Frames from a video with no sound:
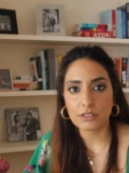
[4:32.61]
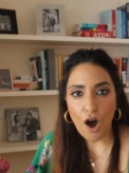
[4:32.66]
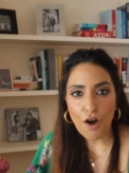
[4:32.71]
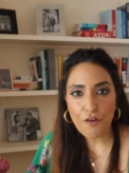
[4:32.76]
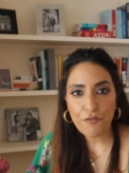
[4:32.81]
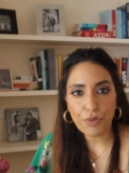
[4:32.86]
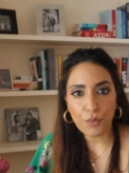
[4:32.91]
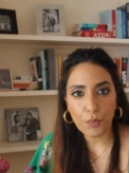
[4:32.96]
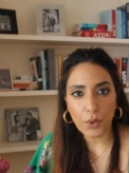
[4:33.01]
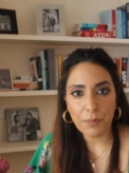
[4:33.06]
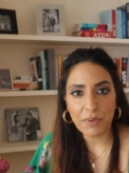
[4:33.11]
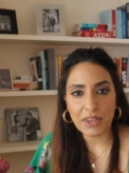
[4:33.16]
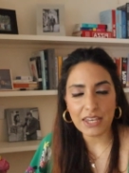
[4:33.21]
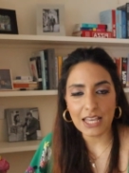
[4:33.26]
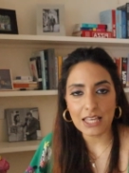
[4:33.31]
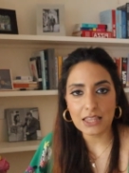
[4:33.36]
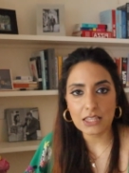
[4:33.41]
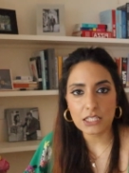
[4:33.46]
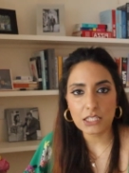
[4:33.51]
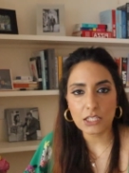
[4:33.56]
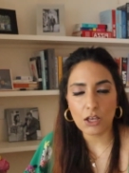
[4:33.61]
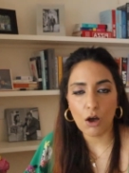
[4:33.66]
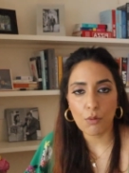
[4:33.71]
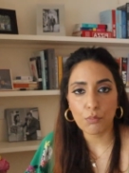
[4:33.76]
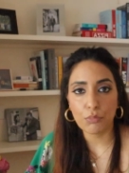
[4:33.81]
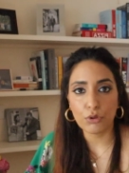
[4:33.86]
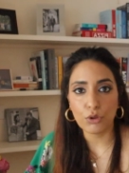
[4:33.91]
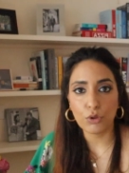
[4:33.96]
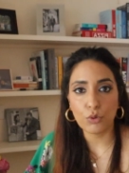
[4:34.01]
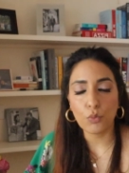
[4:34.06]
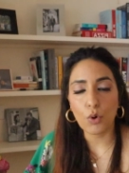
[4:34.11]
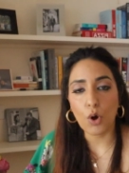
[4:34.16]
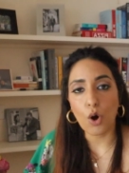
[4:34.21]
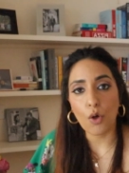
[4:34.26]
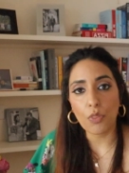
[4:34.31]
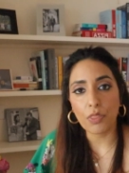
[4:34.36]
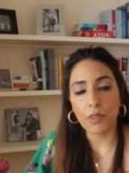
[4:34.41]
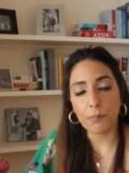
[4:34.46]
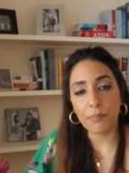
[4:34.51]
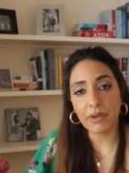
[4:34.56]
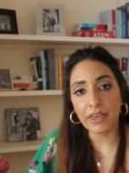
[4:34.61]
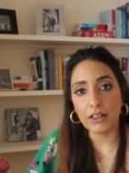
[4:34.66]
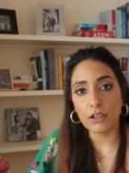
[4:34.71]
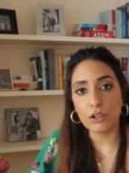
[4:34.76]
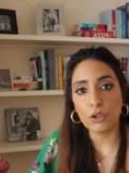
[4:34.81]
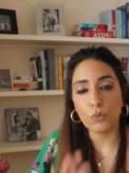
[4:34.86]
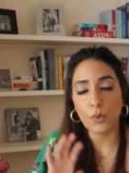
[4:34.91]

Half the women in the sample were on the pill